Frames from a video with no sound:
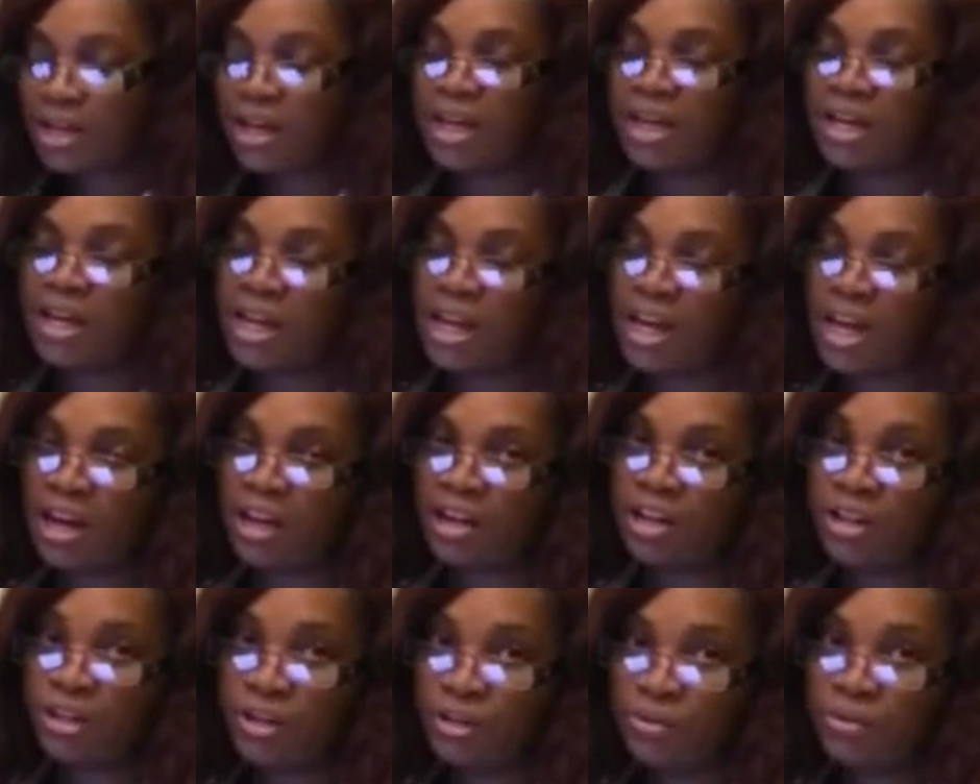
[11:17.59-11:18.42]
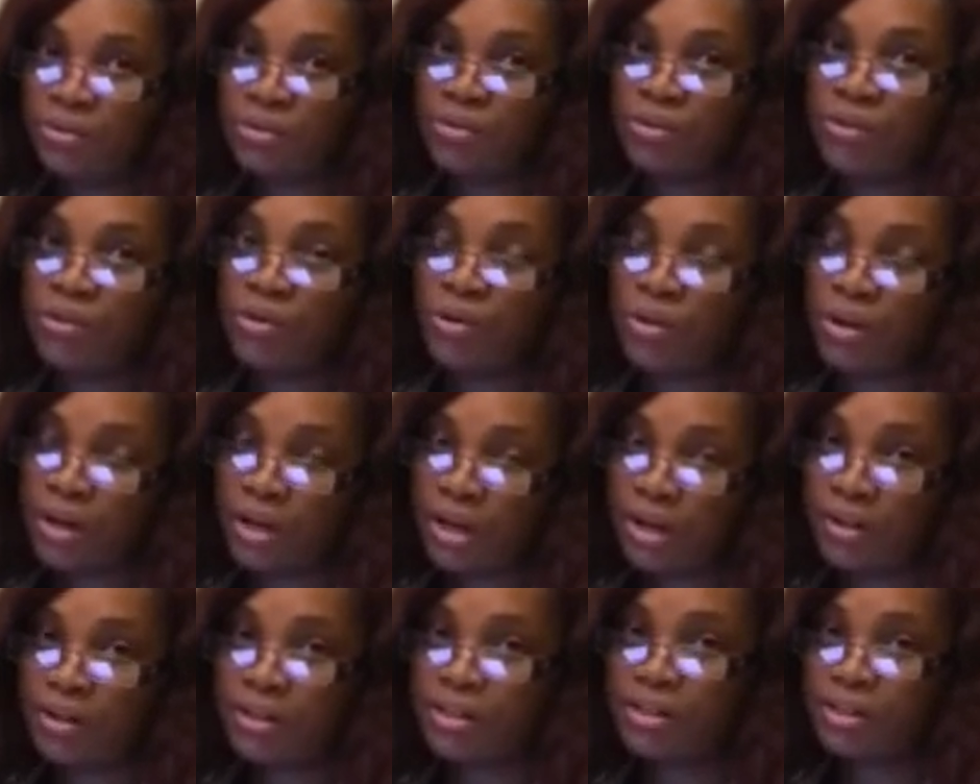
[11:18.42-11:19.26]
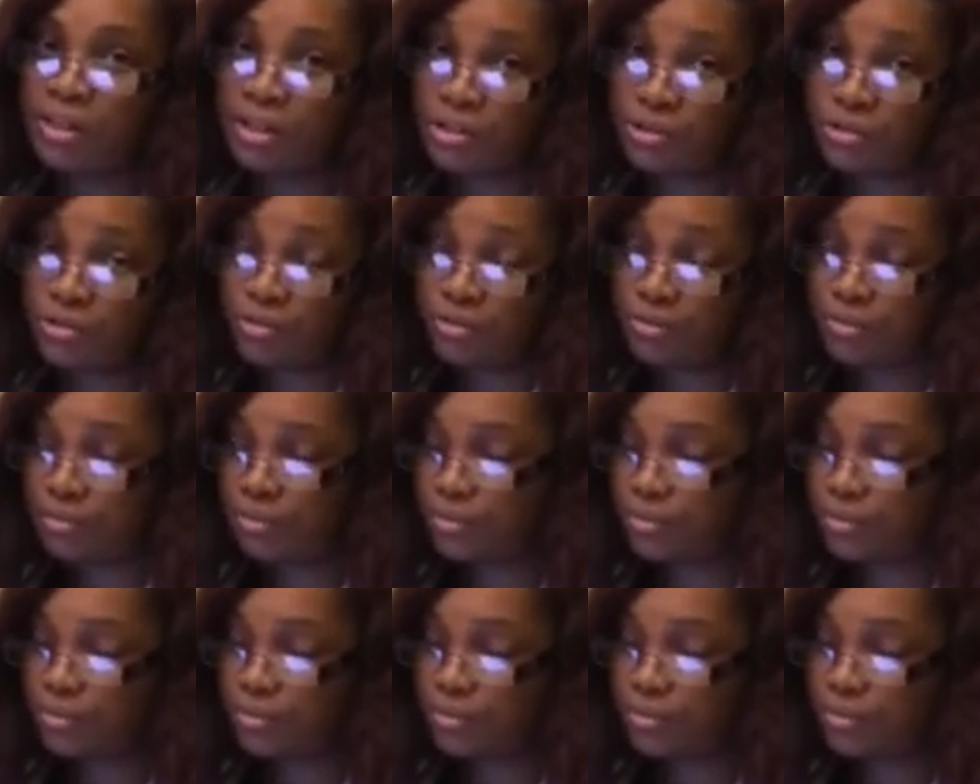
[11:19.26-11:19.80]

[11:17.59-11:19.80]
an acute coronary syndrome,